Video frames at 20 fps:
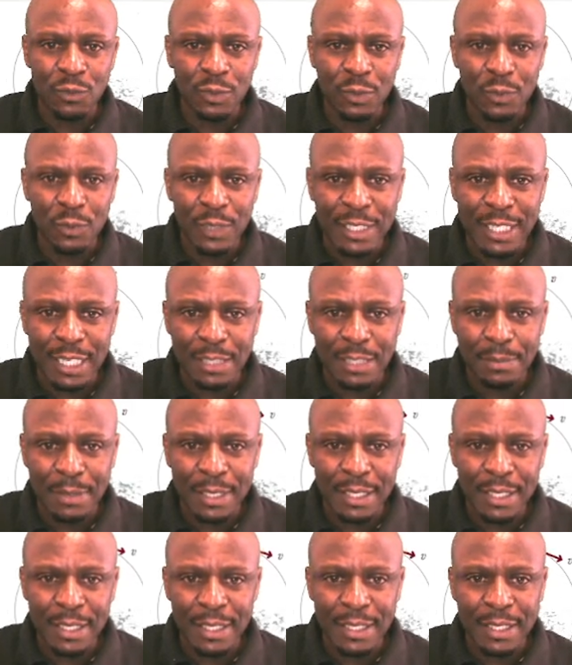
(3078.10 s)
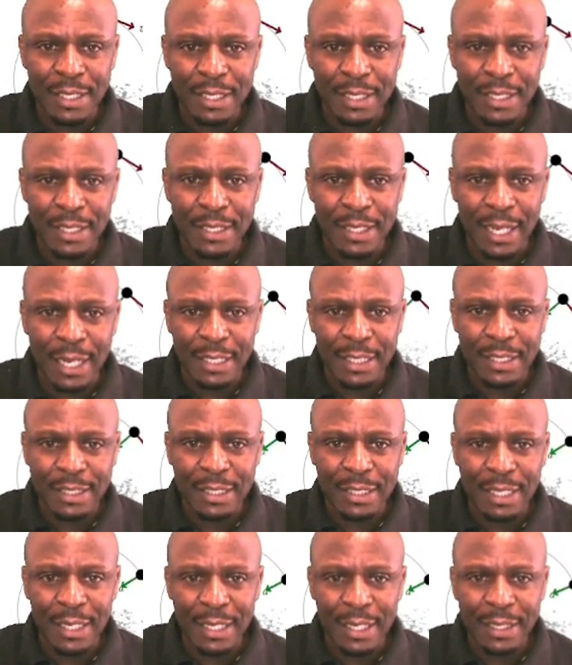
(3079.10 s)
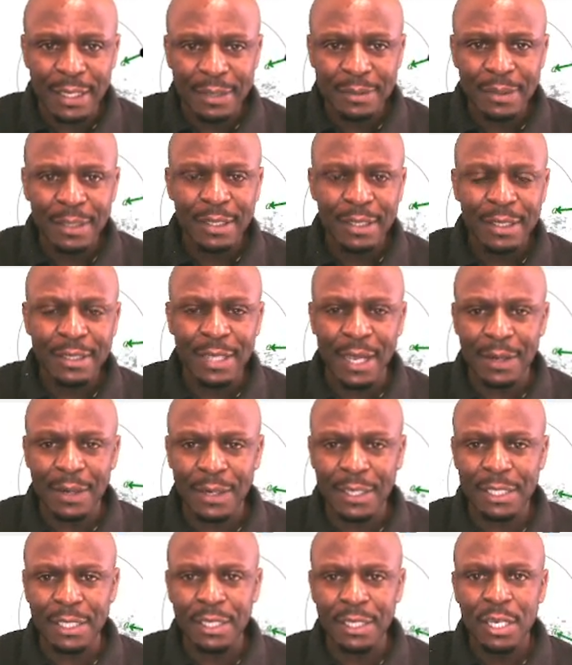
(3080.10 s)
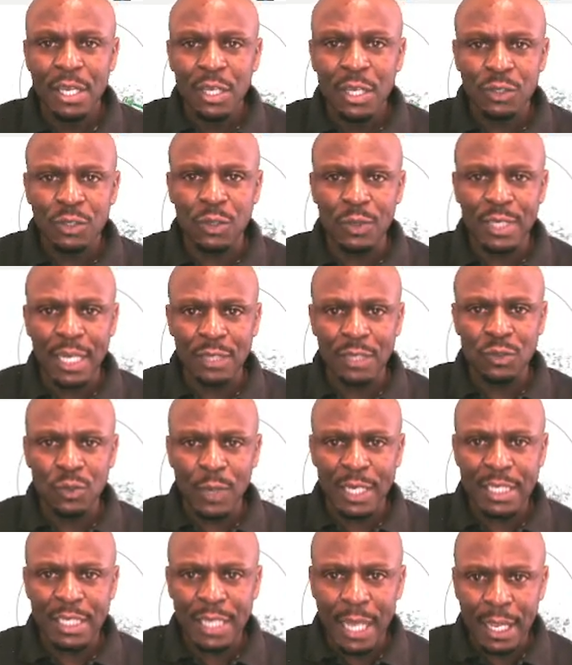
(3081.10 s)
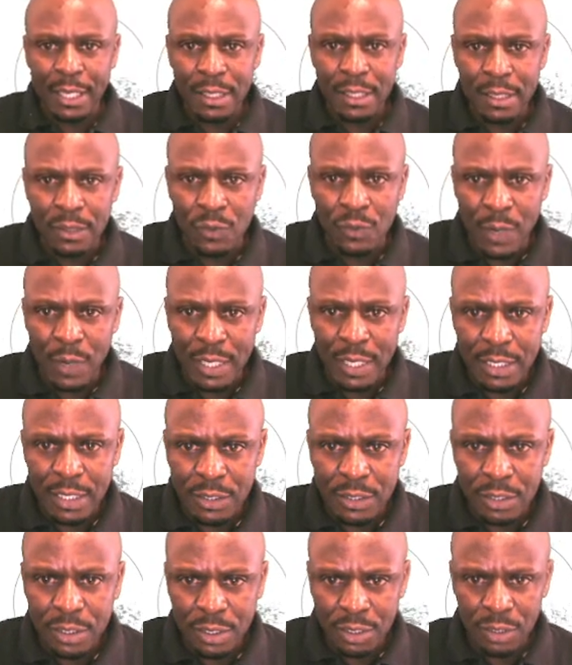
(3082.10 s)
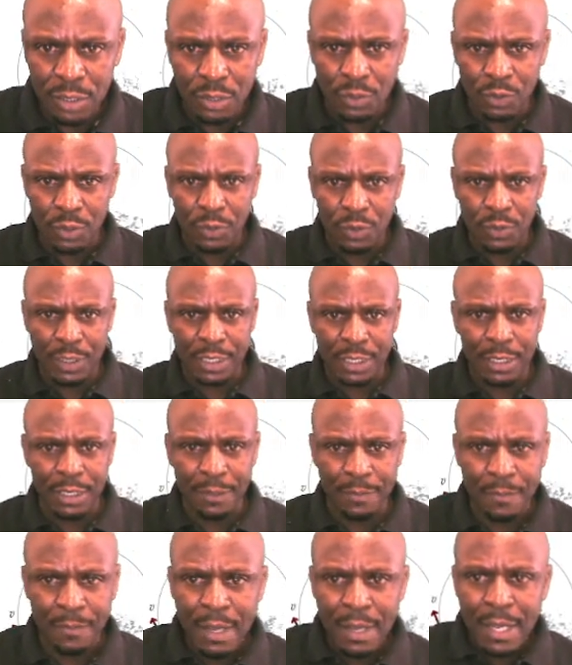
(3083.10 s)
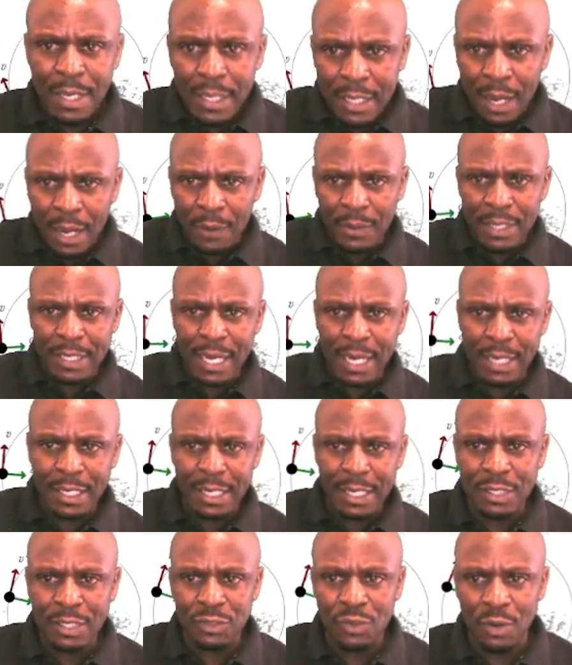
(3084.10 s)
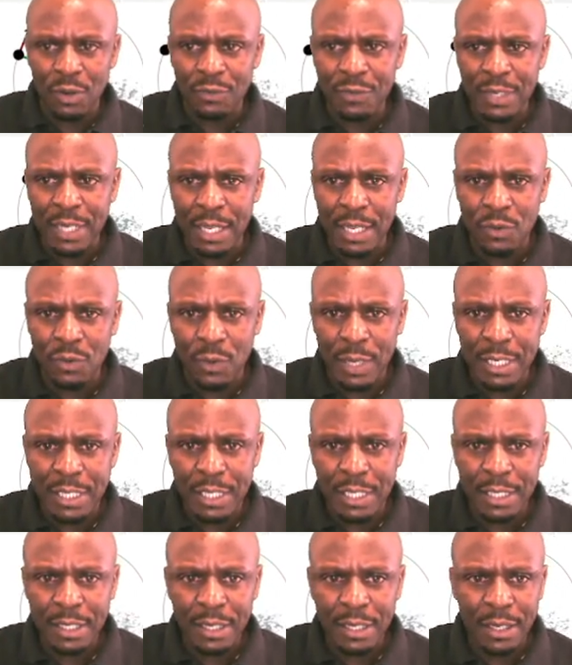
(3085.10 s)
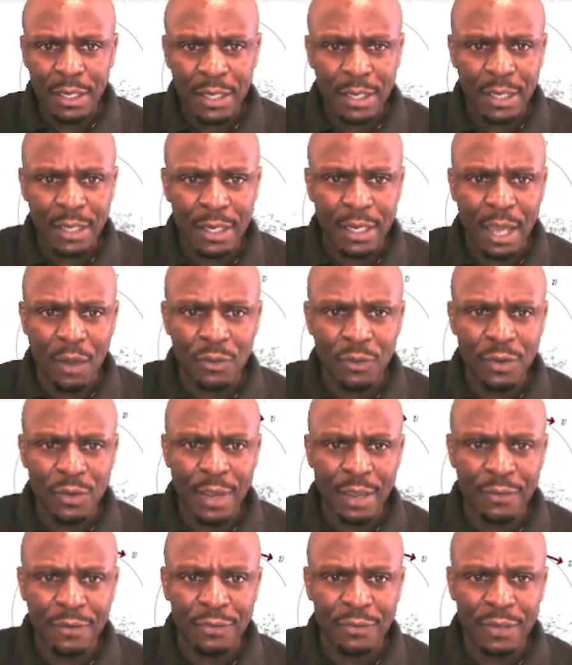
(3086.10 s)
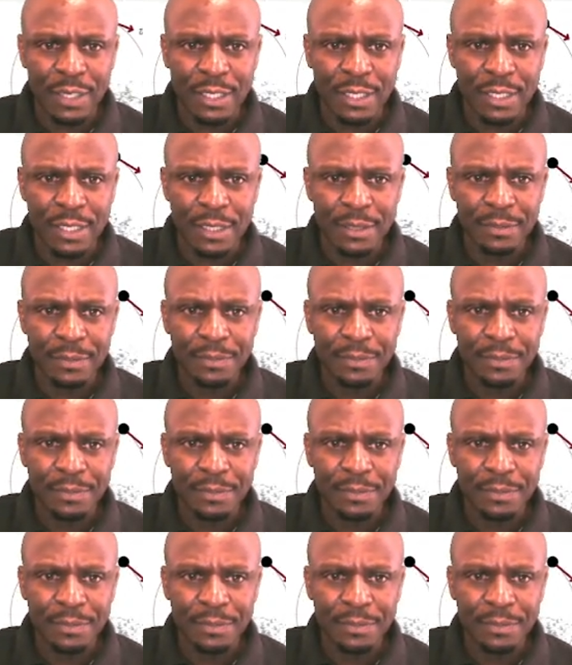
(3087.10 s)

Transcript: will just be in, in that uh, direction. So that's what I wanted you to see. Now, in that case, solving the equation, now you have VT